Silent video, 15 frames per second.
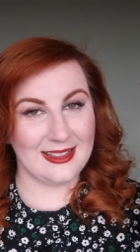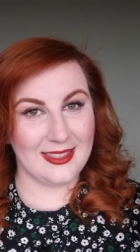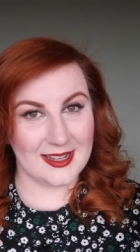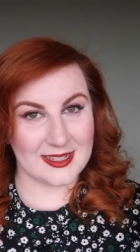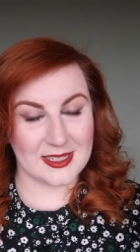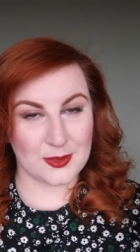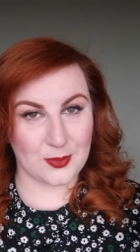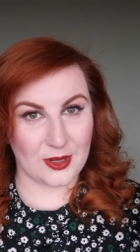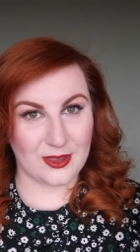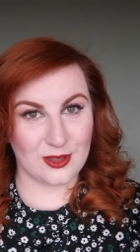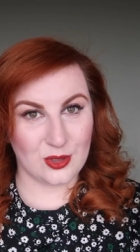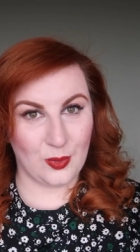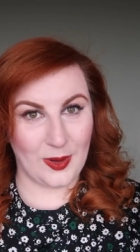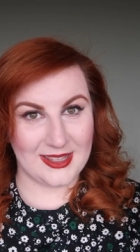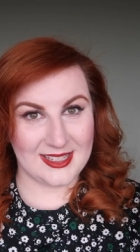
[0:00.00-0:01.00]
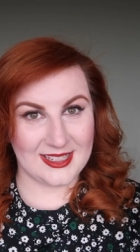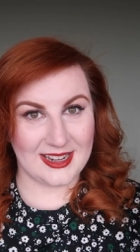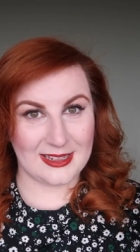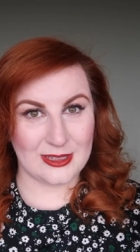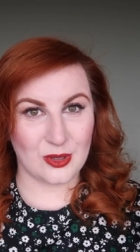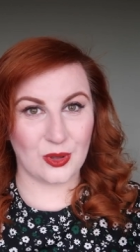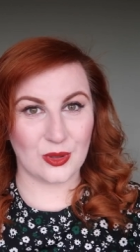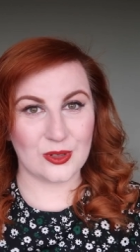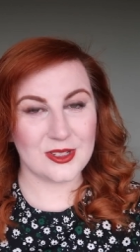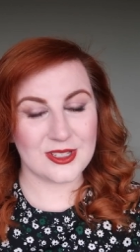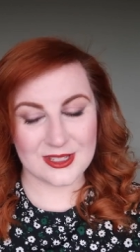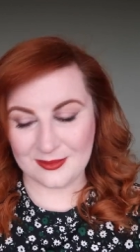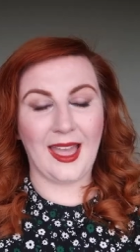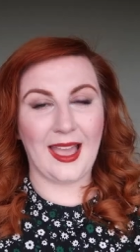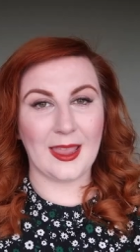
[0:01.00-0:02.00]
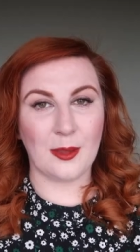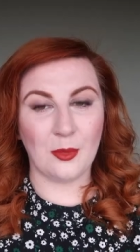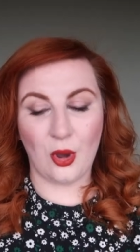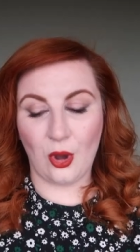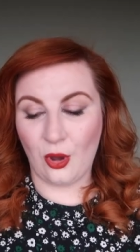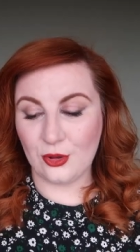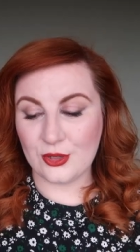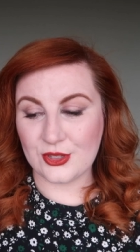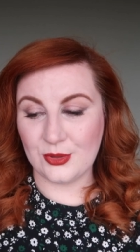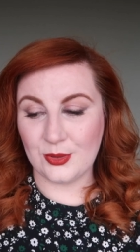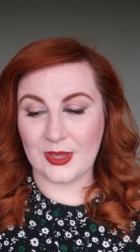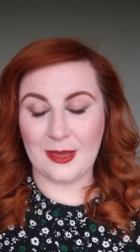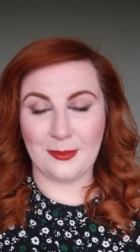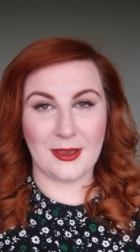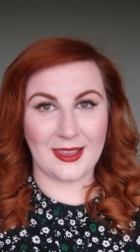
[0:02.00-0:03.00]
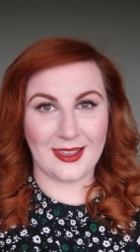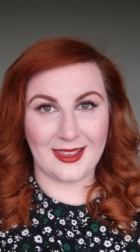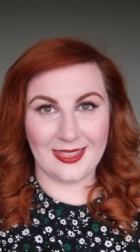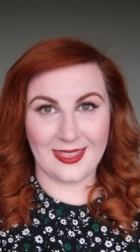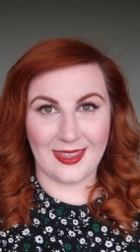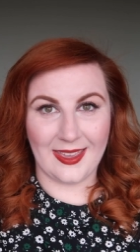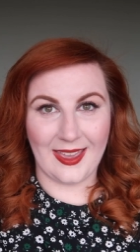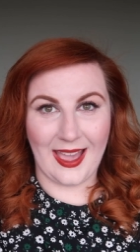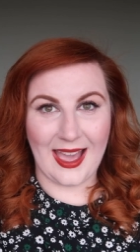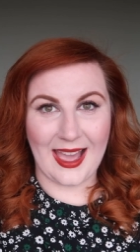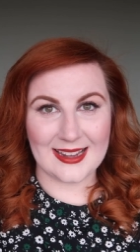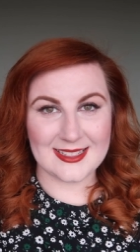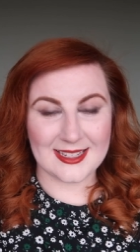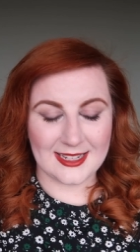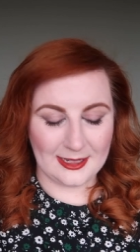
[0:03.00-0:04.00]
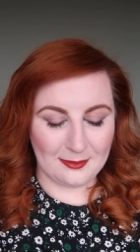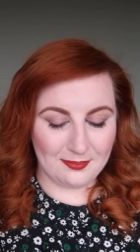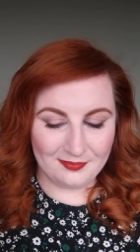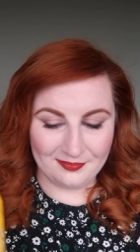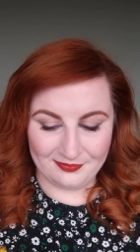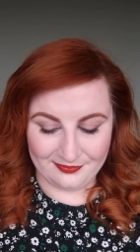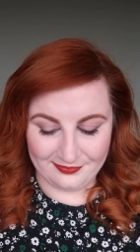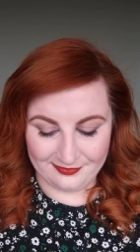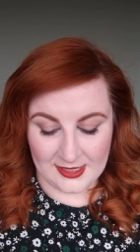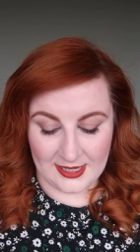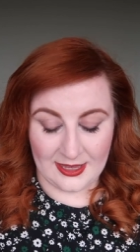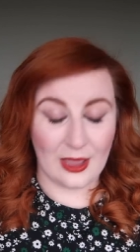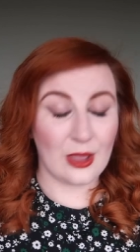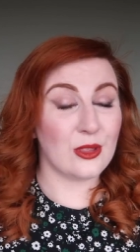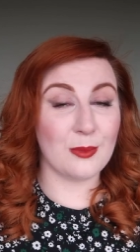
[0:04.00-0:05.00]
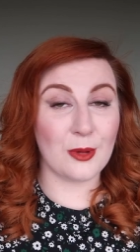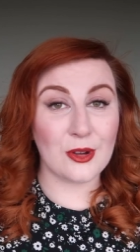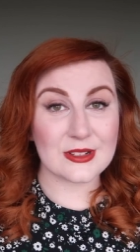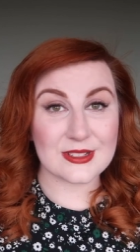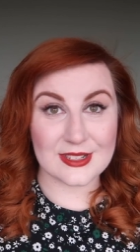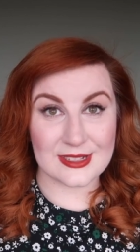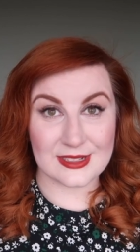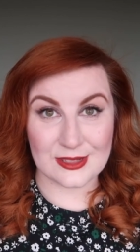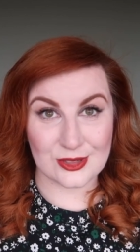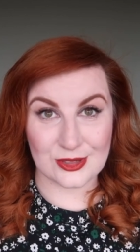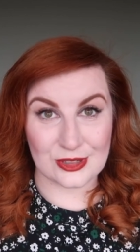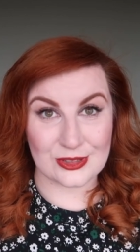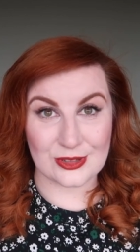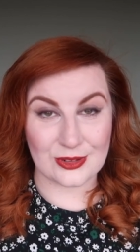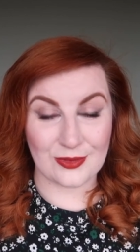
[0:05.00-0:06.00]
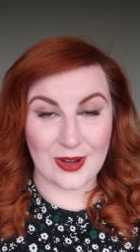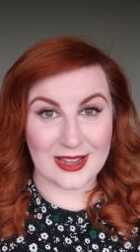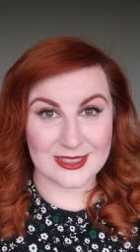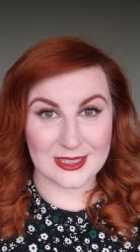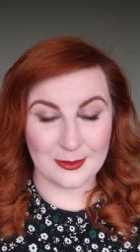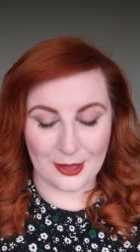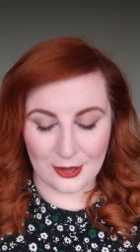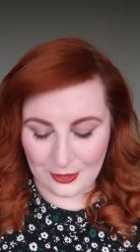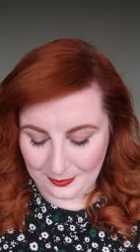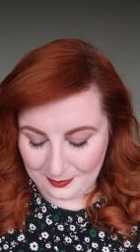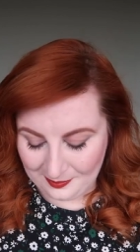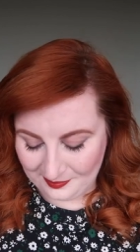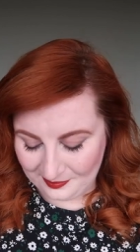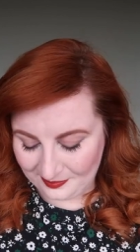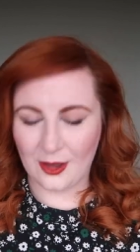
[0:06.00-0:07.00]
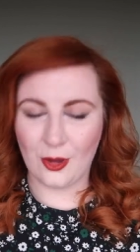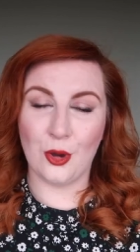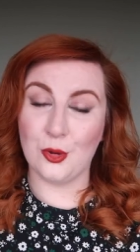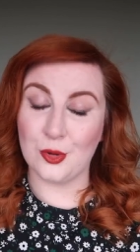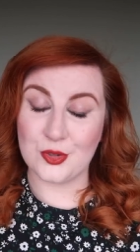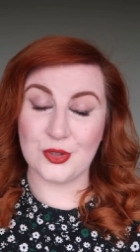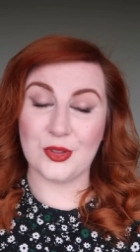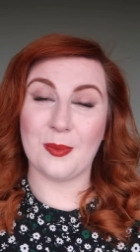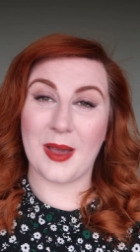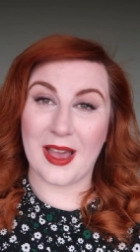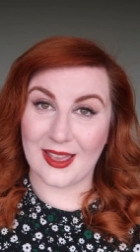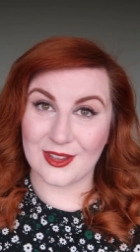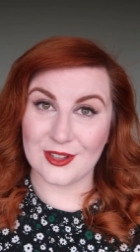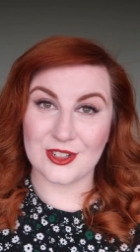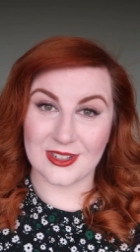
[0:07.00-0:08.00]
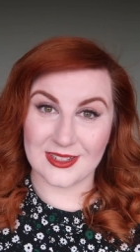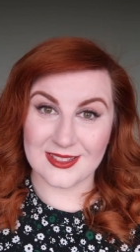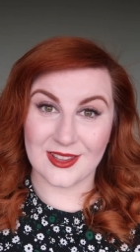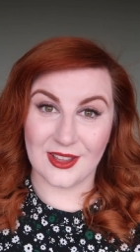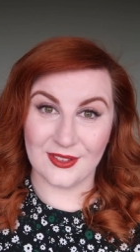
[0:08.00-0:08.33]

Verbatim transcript: and this is worth $29. I am also keeping the hand cream, take out of the box because it's just going to rattle out. Also the packaging is